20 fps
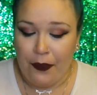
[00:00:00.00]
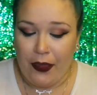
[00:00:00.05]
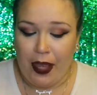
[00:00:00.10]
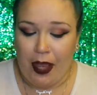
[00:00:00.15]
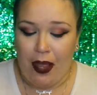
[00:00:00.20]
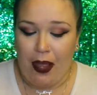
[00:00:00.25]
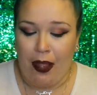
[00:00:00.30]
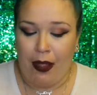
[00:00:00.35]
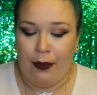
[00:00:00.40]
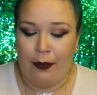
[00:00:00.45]

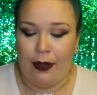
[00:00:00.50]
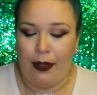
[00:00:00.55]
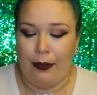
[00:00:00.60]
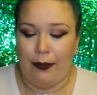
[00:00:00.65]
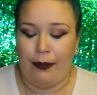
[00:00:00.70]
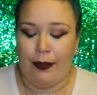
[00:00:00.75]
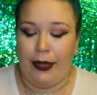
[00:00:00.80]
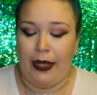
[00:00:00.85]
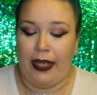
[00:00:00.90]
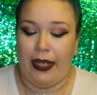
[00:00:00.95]

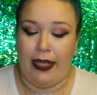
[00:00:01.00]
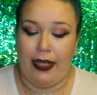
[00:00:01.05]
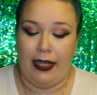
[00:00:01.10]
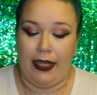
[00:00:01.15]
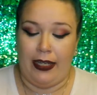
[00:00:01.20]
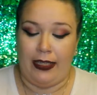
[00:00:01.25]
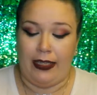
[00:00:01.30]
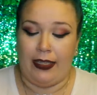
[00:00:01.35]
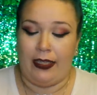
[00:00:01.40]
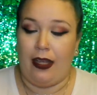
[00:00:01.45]
but
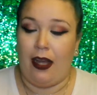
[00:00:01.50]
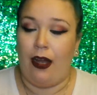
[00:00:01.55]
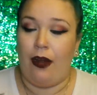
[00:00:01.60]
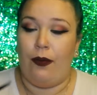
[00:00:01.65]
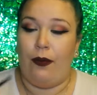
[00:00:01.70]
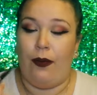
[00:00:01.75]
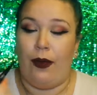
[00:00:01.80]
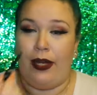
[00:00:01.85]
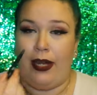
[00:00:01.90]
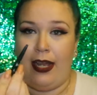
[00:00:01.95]
it's got
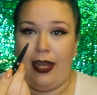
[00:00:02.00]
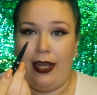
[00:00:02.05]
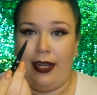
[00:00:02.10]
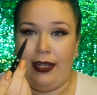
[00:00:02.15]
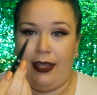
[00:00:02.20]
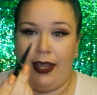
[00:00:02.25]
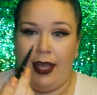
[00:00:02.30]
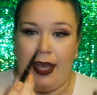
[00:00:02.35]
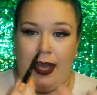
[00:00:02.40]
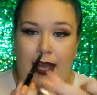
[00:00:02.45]
one
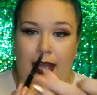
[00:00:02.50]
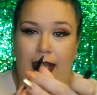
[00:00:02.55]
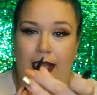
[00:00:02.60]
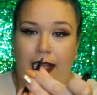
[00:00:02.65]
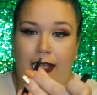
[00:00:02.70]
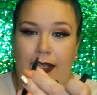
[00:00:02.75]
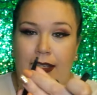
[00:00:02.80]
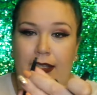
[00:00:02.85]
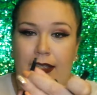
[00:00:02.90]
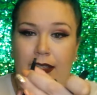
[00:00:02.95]
end that
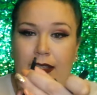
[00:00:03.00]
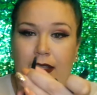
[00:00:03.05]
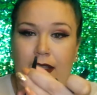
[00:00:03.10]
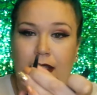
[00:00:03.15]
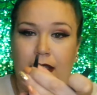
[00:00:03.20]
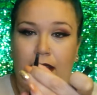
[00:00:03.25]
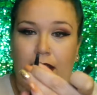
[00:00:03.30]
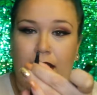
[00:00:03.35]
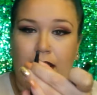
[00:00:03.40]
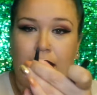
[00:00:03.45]
has
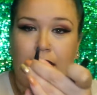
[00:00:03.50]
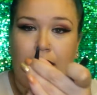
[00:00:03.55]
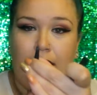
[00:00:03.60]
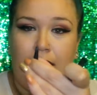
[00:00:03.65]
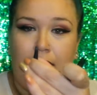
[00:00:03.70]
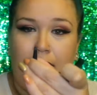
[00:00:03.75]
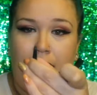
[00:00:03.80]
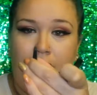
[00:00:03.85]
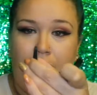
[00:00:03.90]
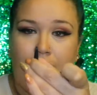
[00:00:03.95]

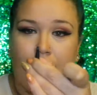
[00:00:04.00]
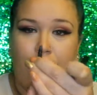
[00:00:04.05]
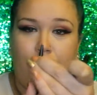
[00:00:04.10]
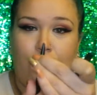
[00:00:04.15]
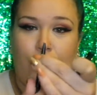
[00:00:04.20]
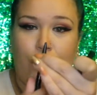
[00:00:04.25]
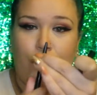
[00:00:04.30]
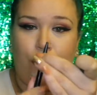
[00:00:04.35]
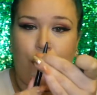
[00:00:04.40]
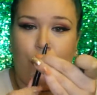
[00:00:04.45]
the
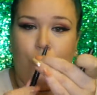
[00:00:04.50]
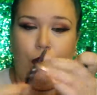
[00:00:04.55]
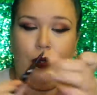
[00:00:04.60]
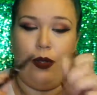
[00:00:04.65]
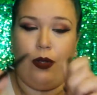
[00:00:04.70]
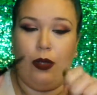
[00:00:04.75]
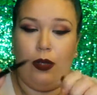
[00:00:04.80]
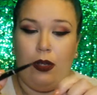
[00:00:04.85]
actual